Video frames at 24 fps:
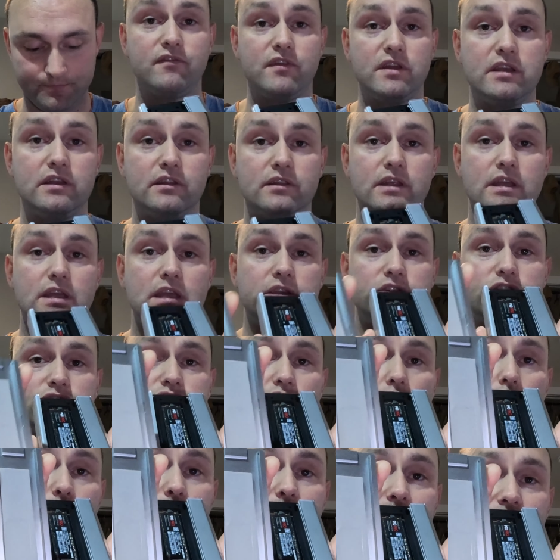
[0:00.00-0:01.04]
Conveniently, it just
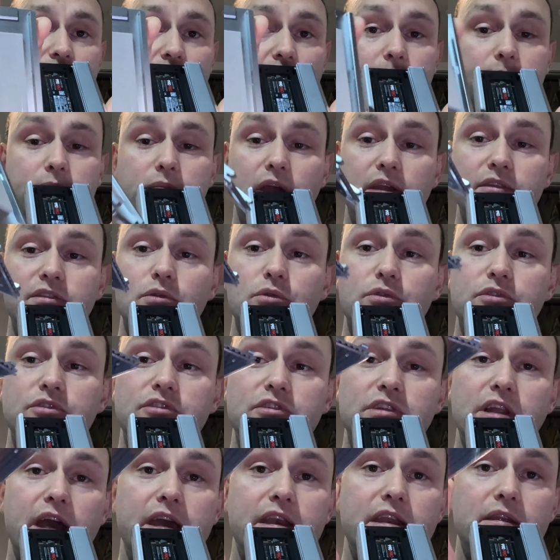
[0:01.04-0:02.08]
opens up. It has a little
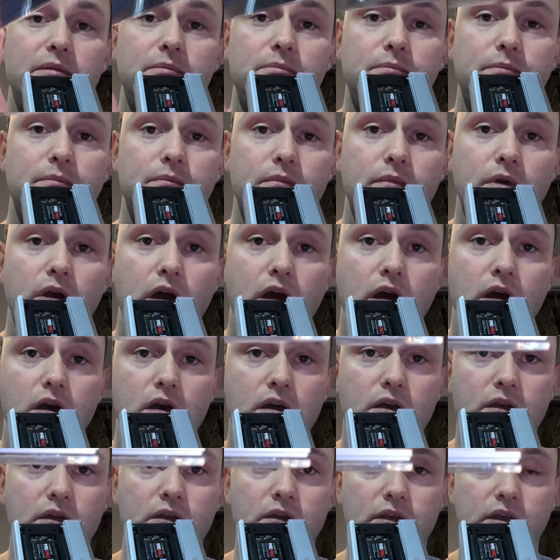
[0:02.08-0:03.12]
sliding
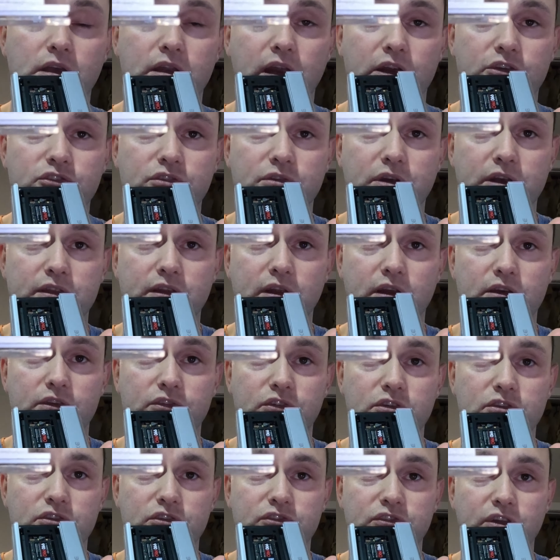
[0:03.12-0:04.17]
connection right there,
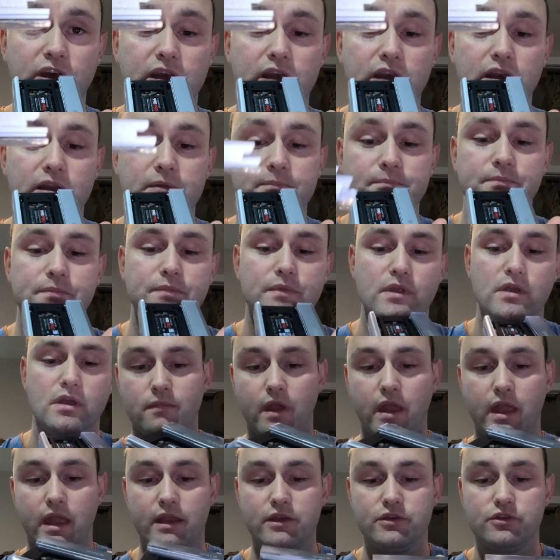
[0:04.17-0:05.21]
so you just slide it in,
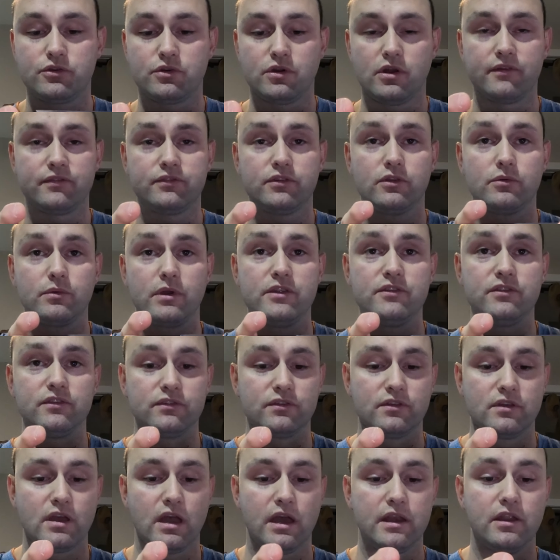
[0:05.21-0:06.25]
and you're off to the
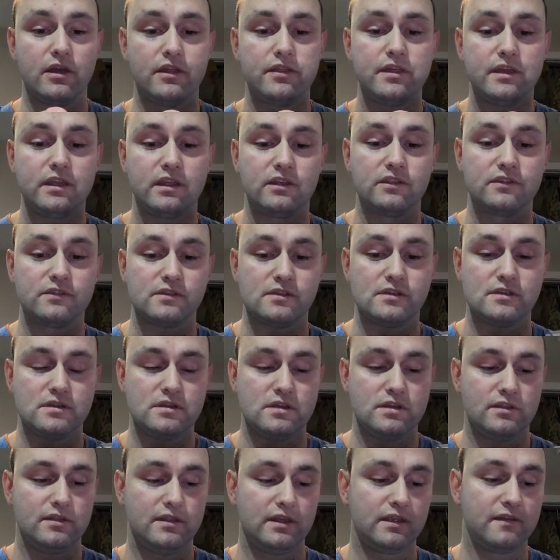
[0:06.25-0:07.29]
races. Another thing is
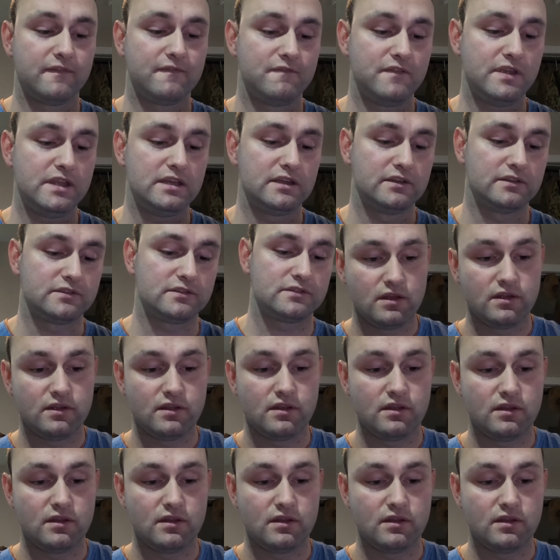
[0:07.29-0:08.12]
the convenience.